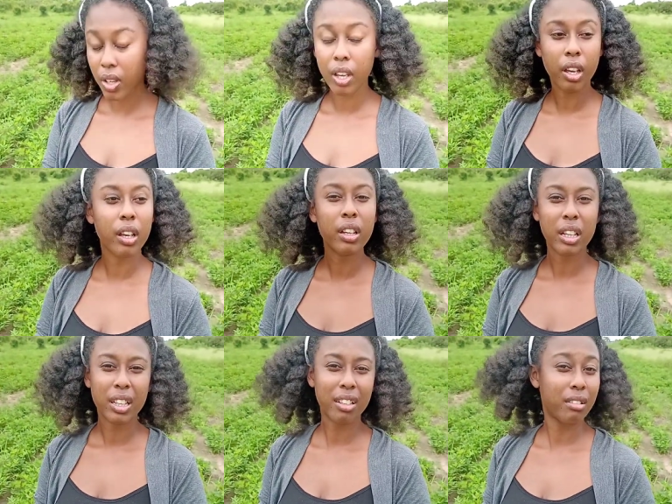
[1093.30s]
So yeah,
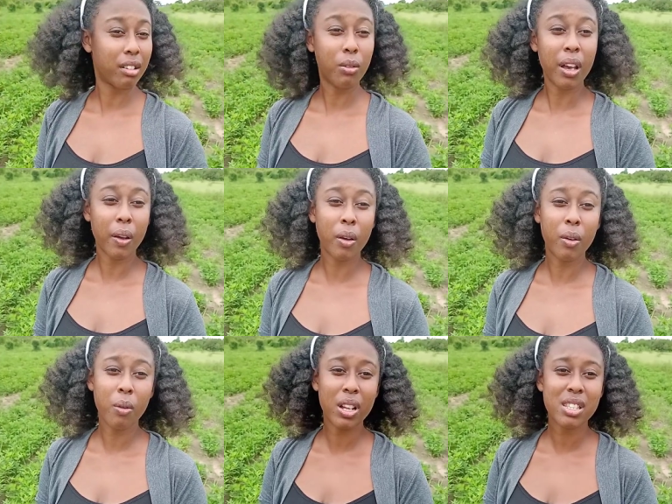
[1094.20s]

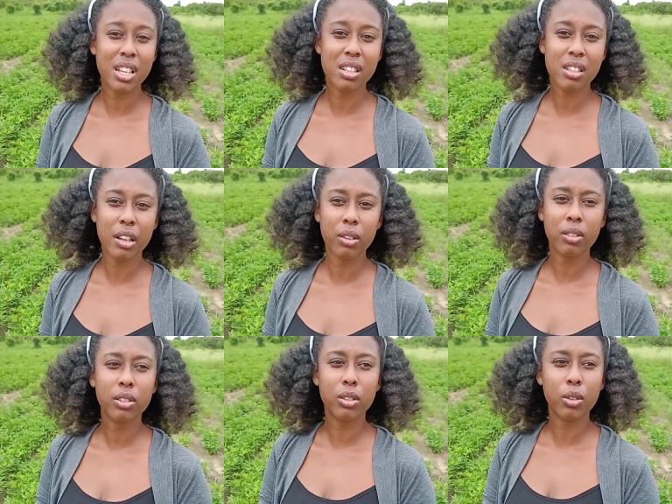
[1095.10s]
go at it.
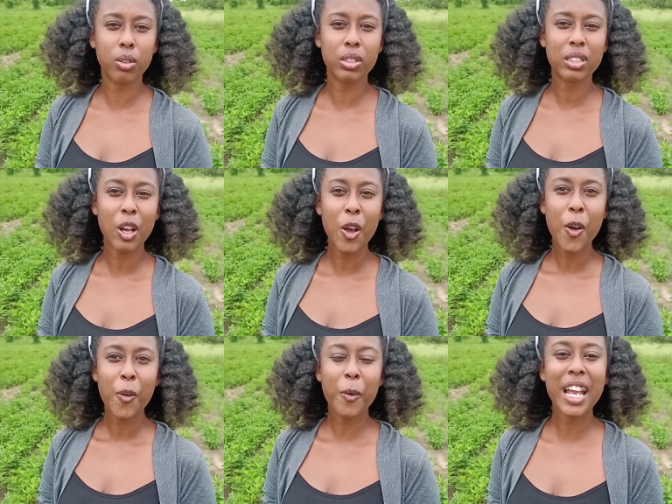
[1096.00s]
Don't
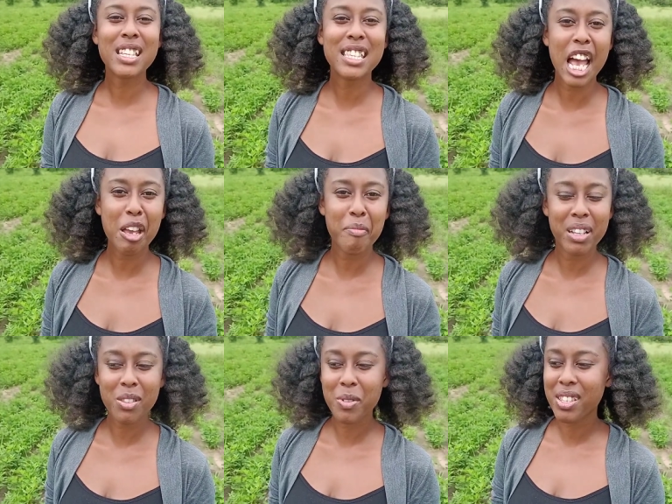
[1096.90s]
waste time,
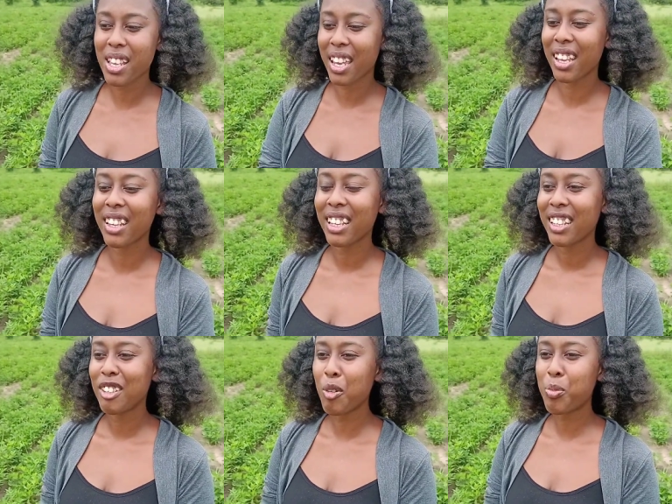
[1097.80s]
as we say.
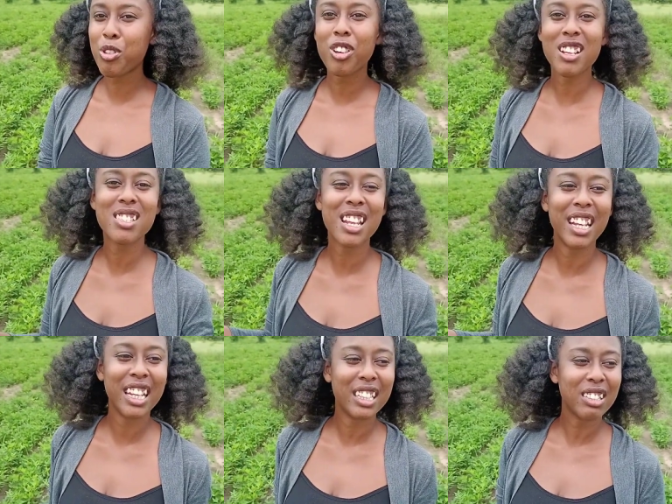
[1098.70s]
Don't
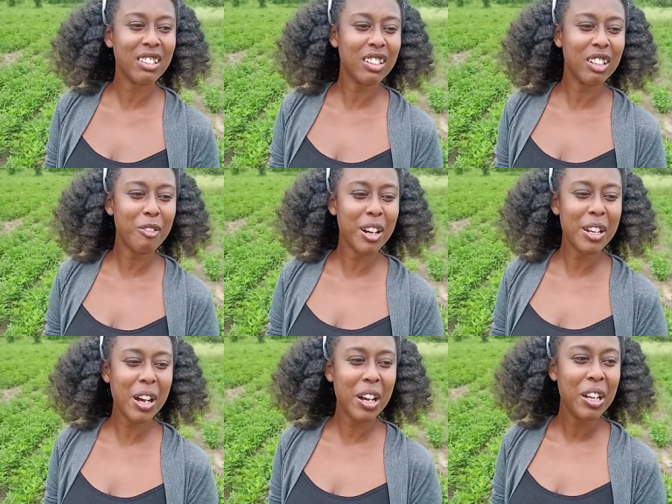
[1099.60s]
procrastinate. Oh,
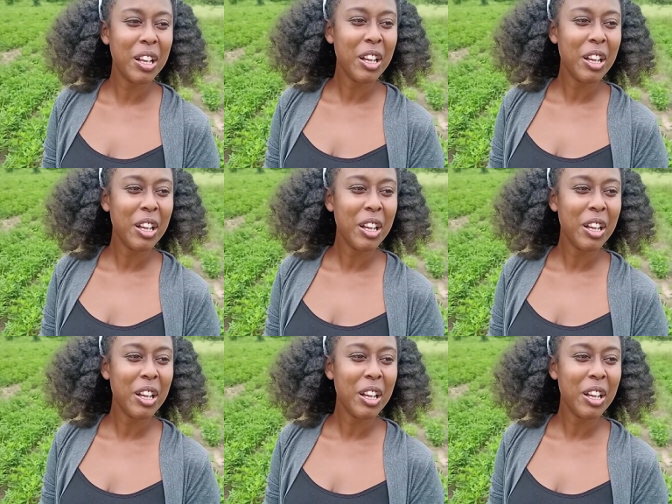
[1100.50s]
wonder